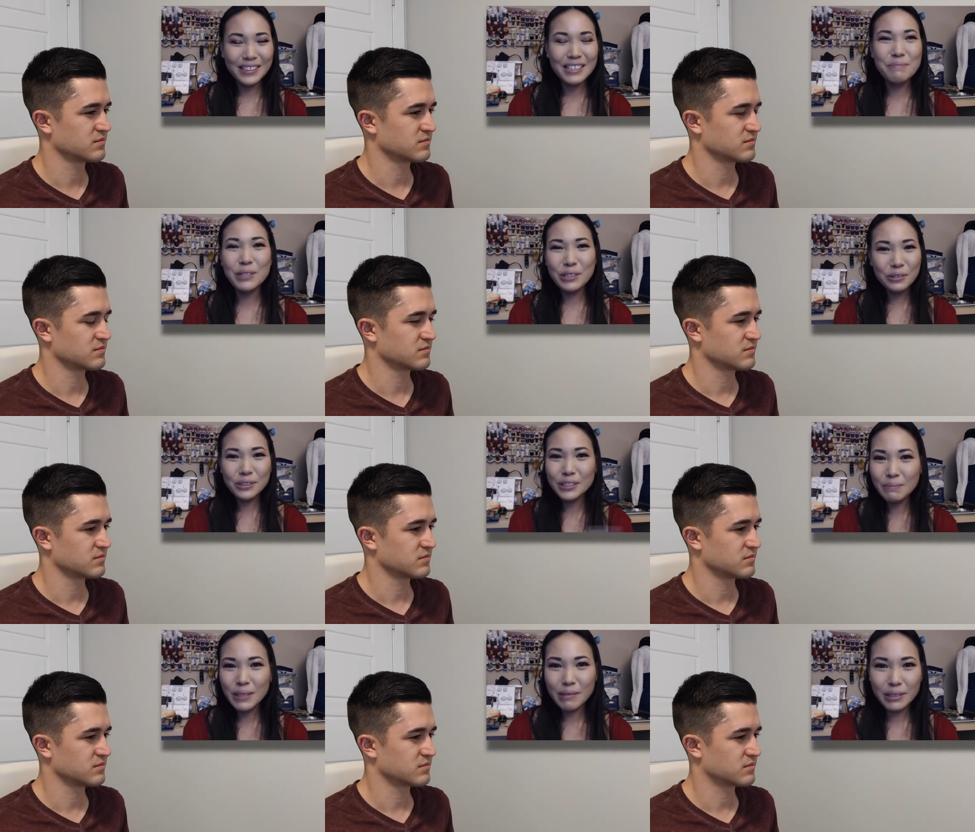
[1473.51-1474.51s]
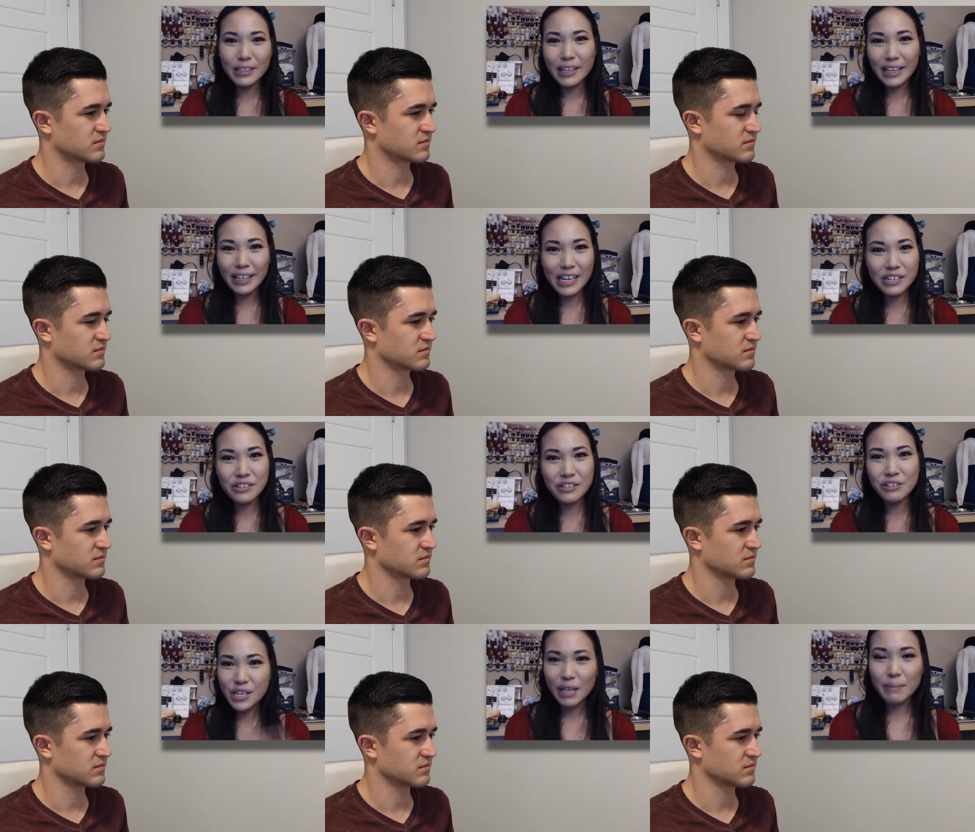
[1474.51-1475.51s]
Speaker 1: be cool to be able to like actually
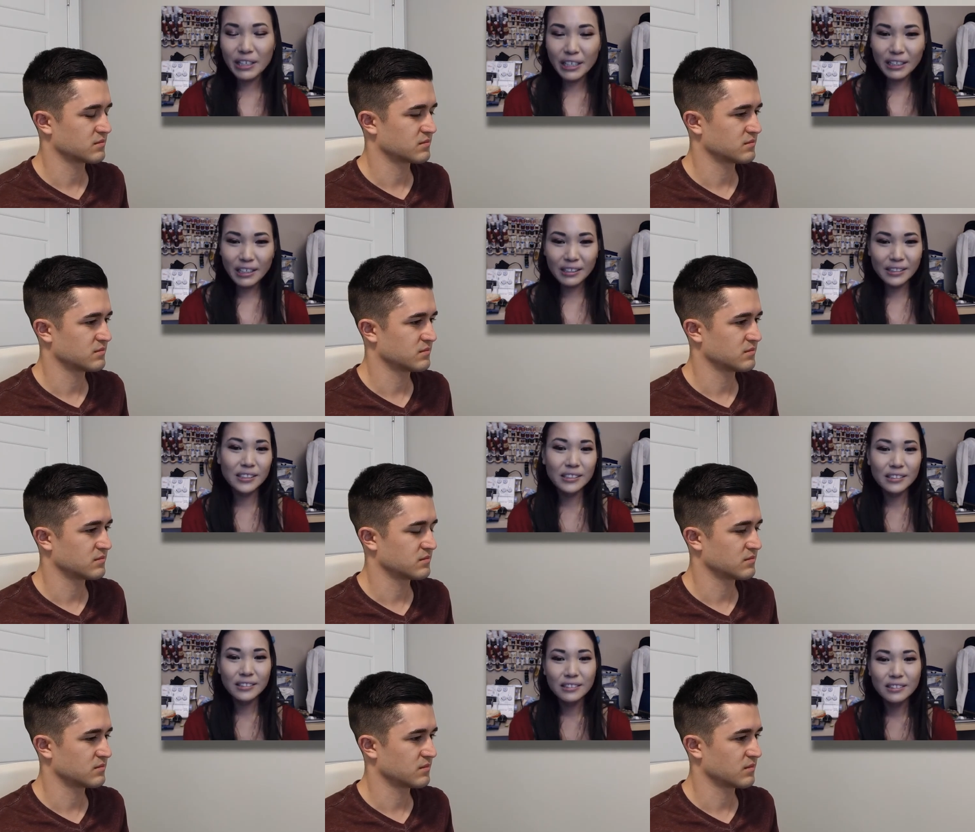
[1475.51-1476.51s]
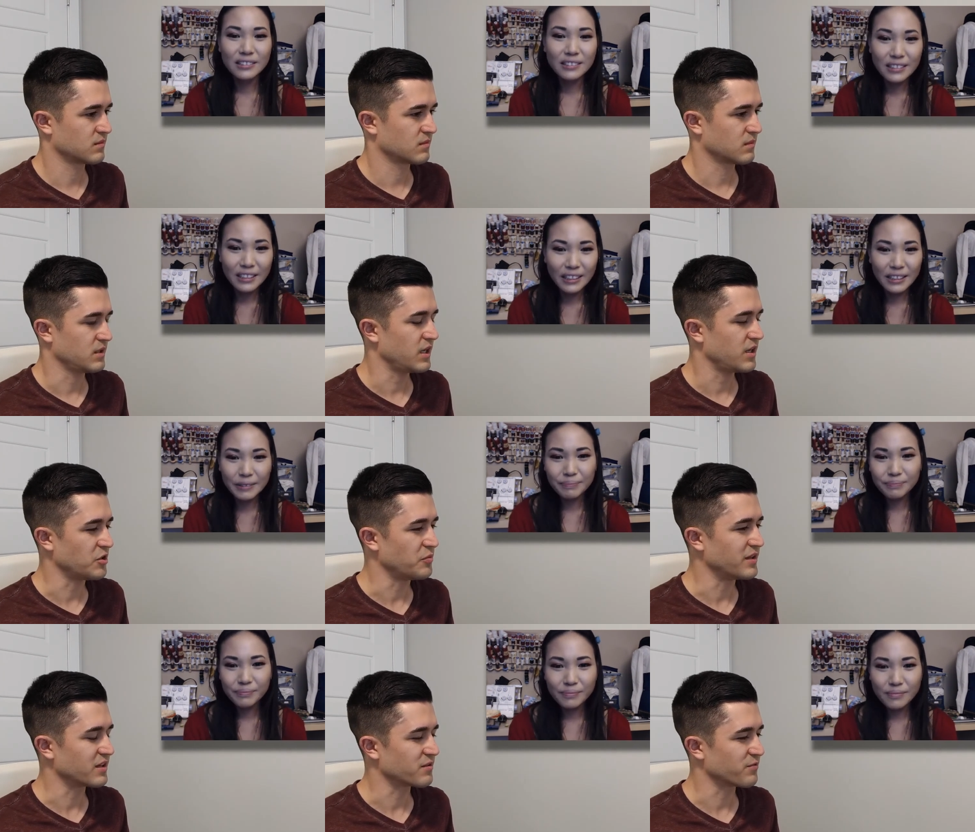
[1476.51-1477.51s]
talk about it and.
Speaker 2: Yeah, you'd
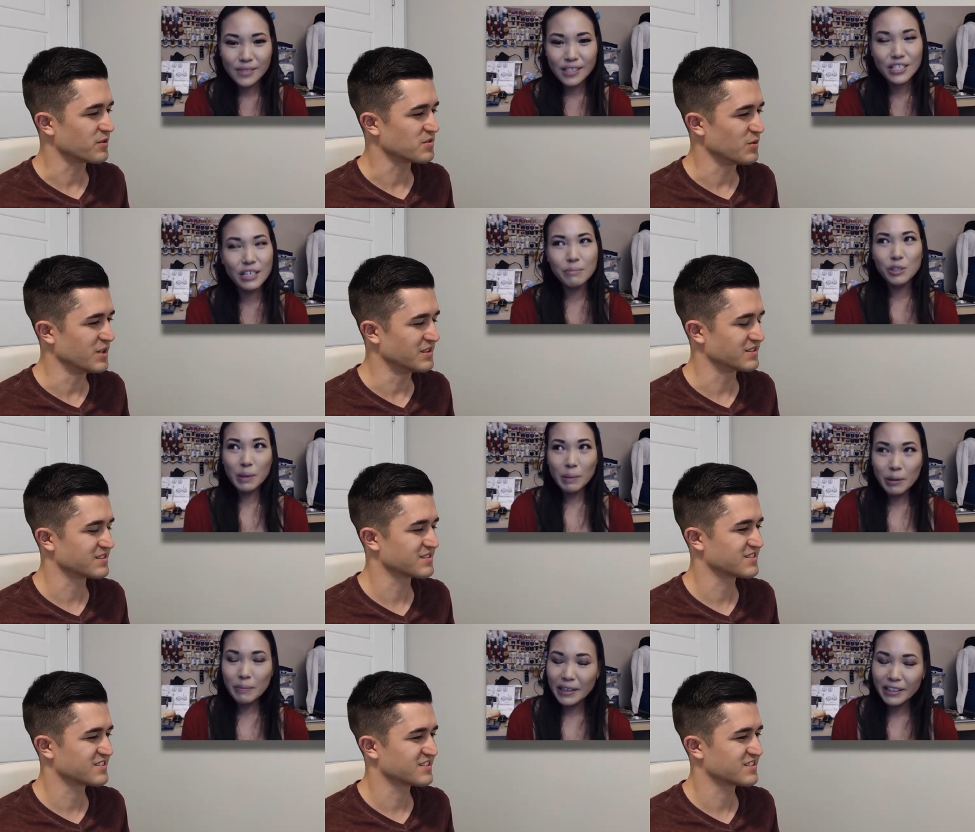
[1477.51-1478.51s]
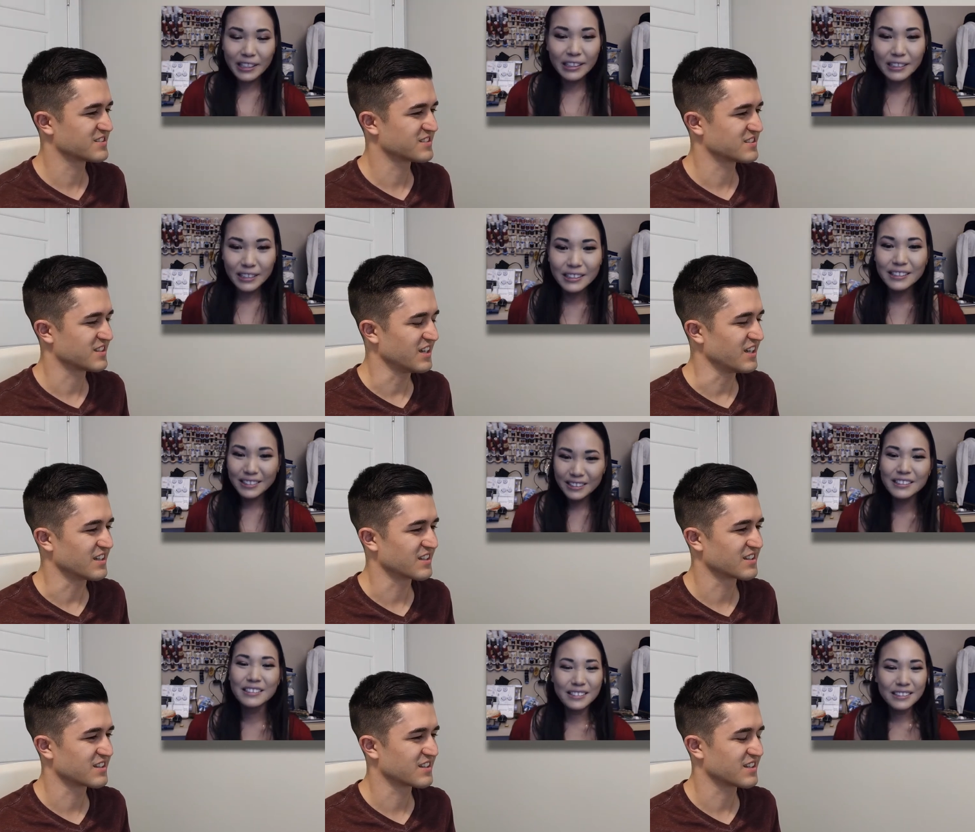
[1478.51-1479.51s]
be like the first tell one. people about it. Yeah,
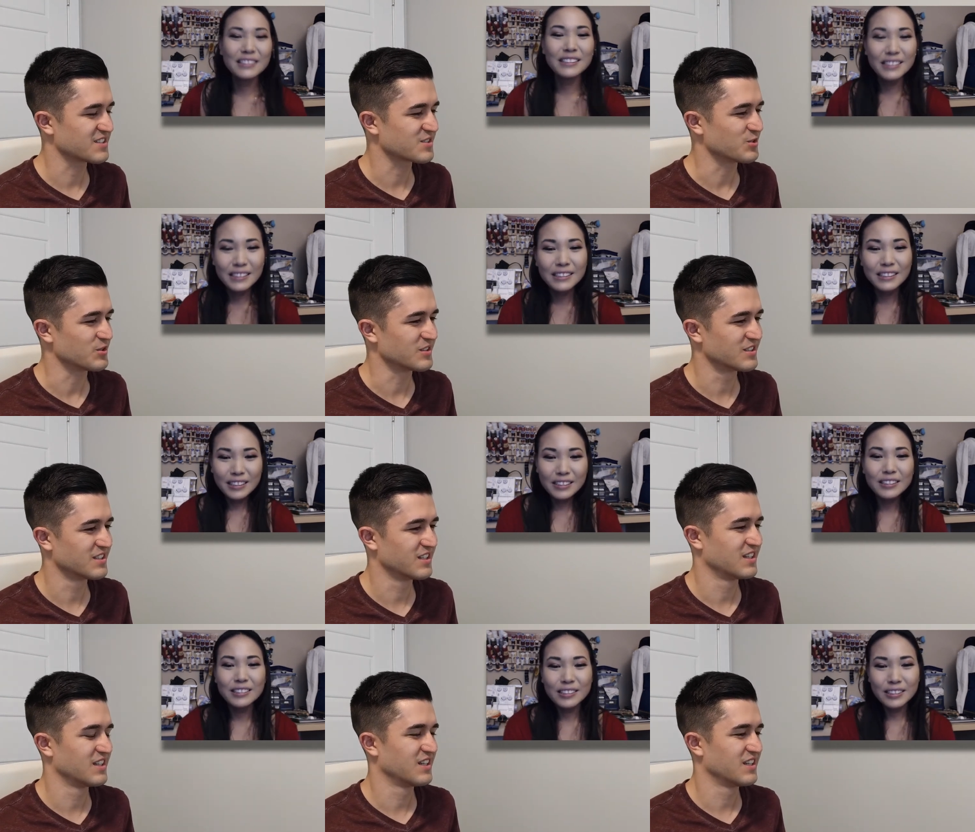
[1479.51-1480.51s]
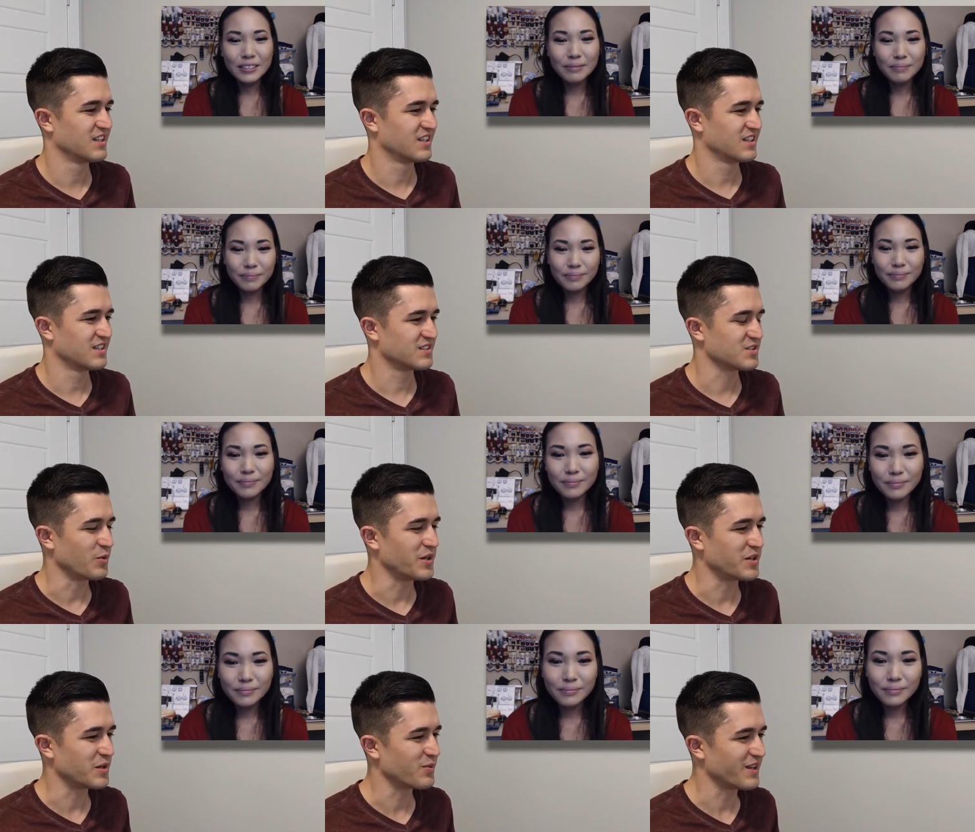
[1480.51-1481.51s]
that's cool. So when are
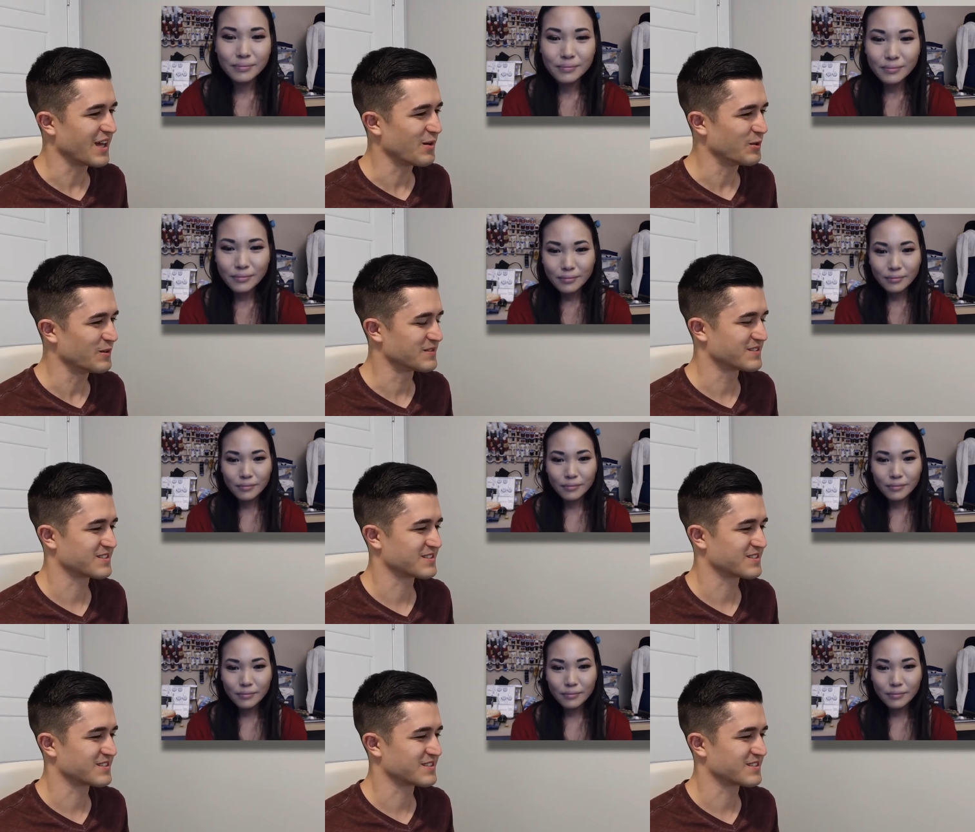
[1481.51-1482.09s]
you gonna play that one?